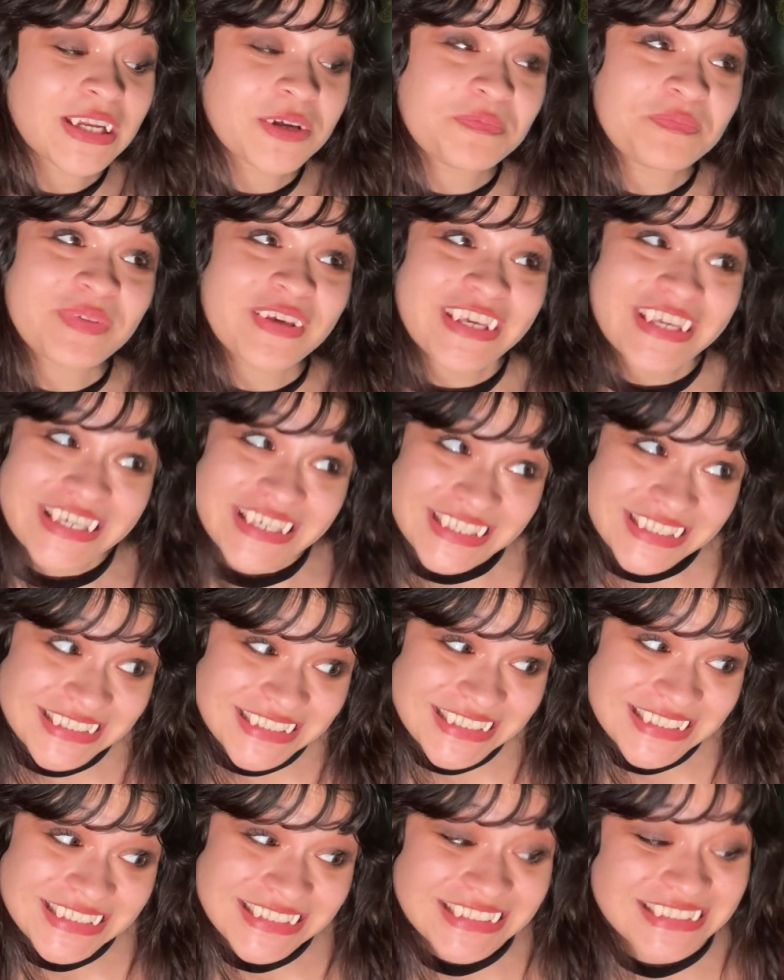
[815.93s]

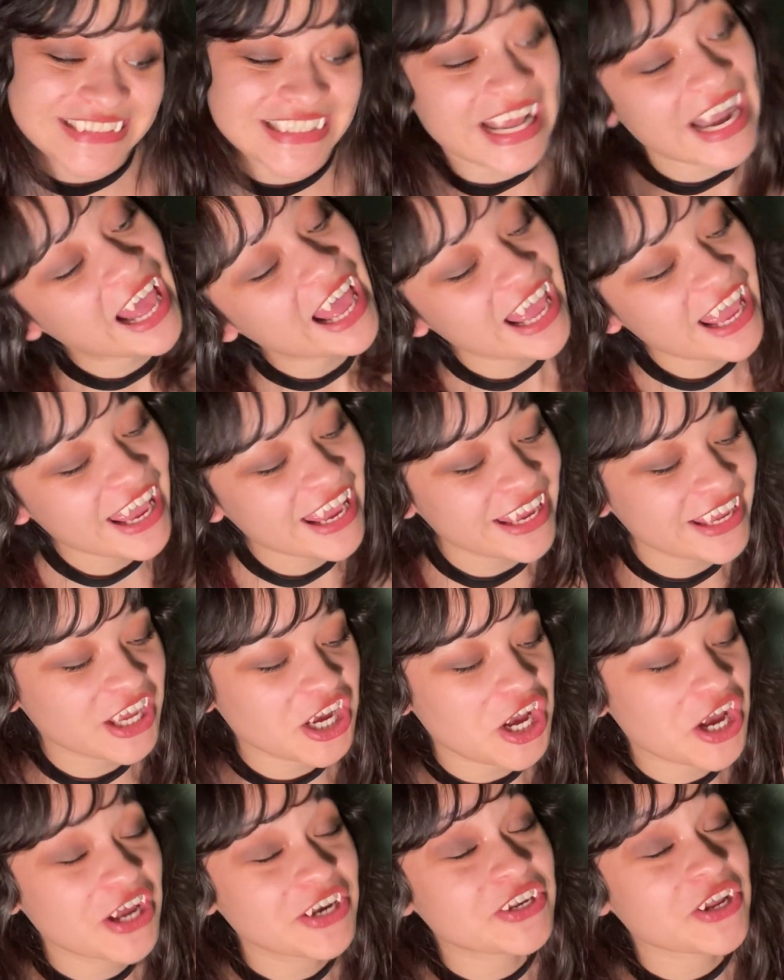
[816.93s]
appears that I
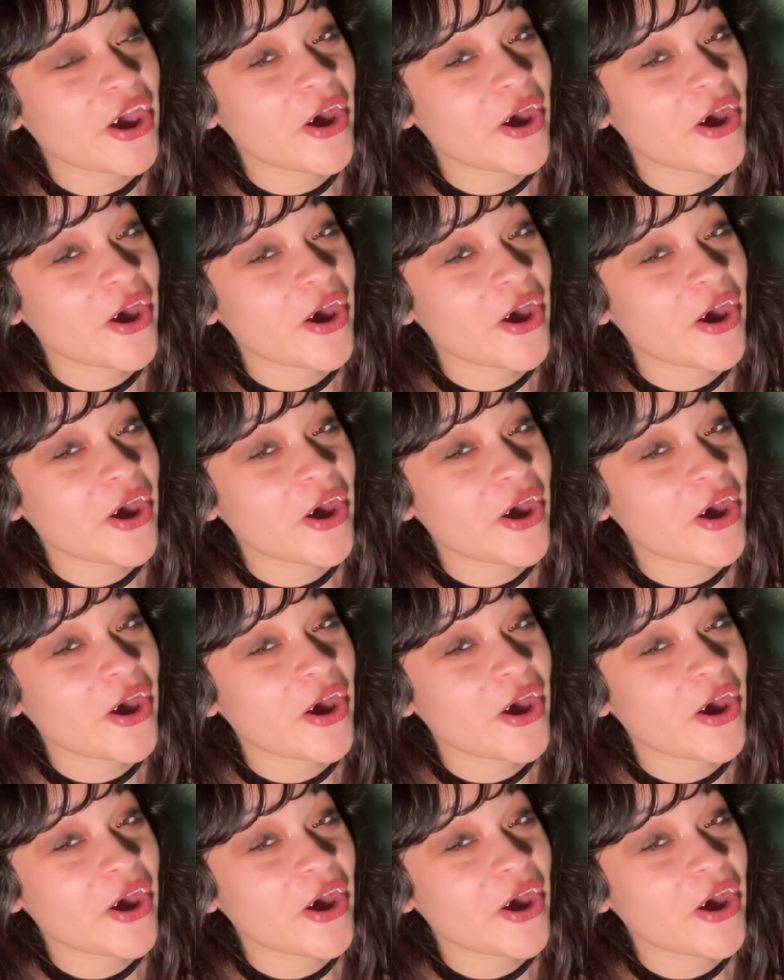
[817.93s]
got